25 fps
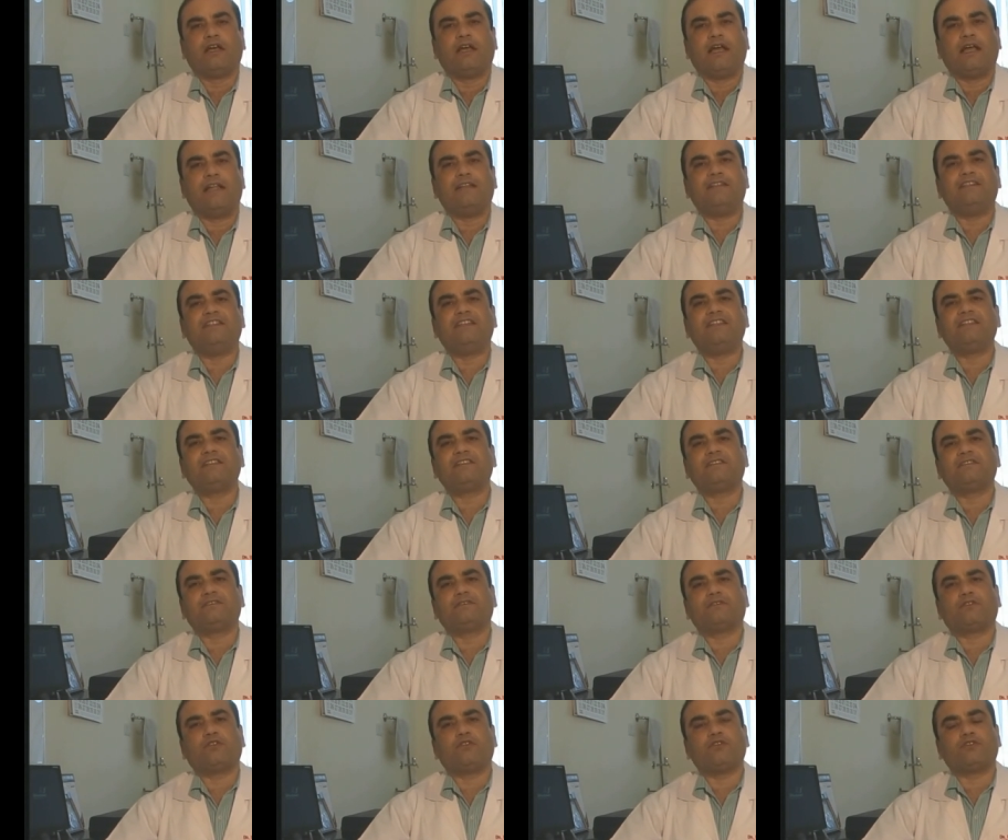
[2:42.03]
and
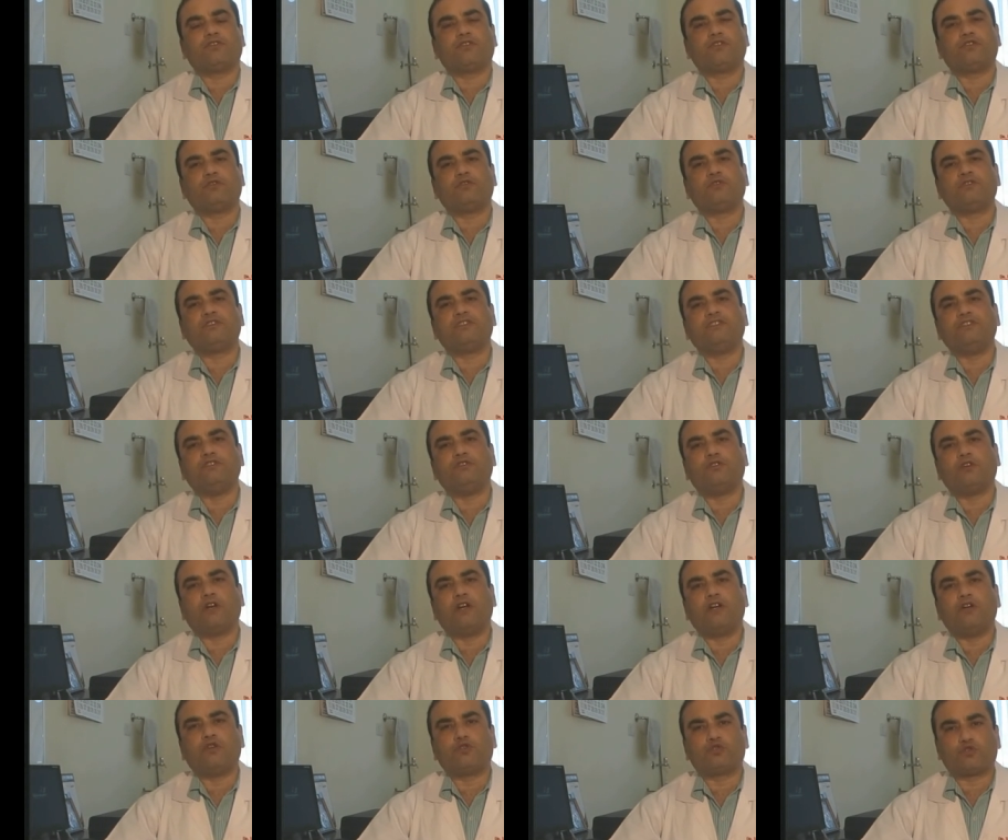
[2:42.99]
these constitute
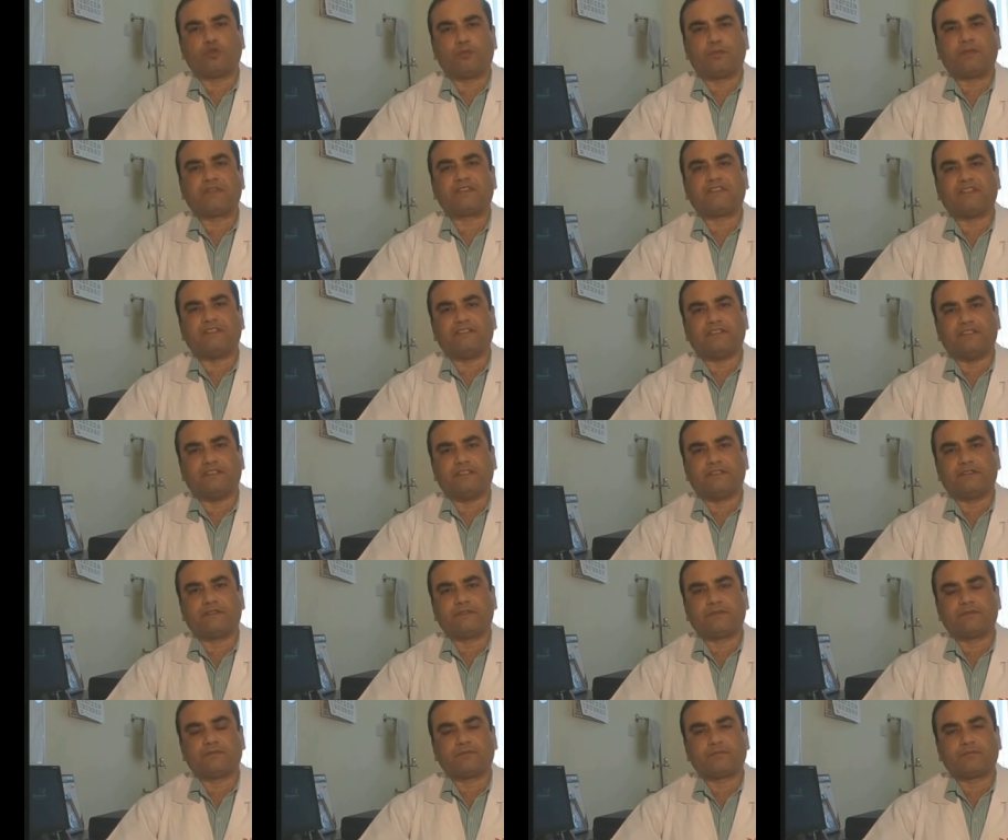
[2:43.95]
neuroendoscopic surgeries.